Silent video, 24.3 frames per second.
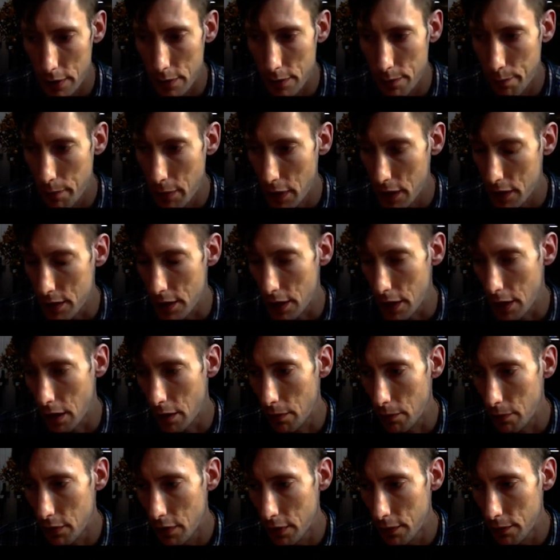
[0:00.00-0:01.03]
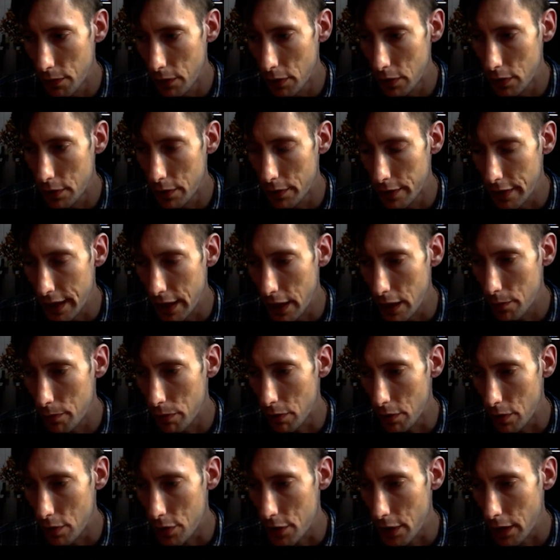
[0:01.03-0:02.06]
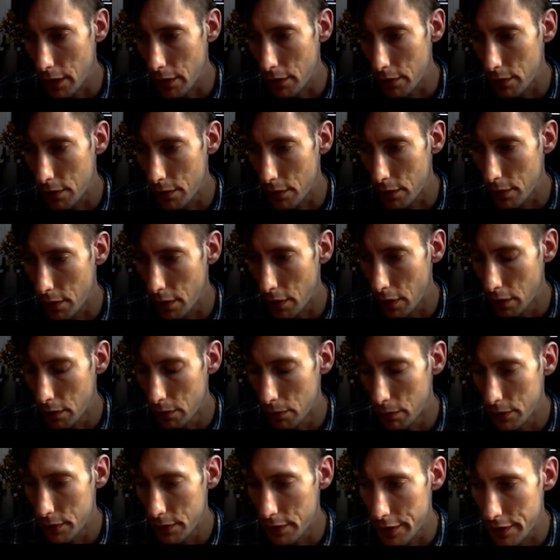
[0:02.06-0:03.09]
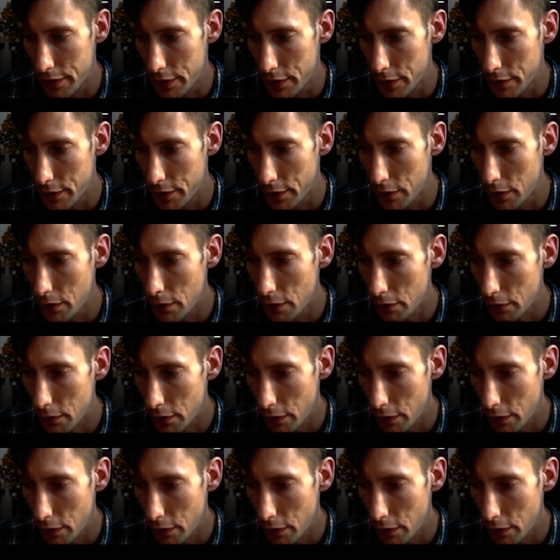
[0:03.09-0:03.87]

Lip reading: messing up the volunteer project that I wanted to do,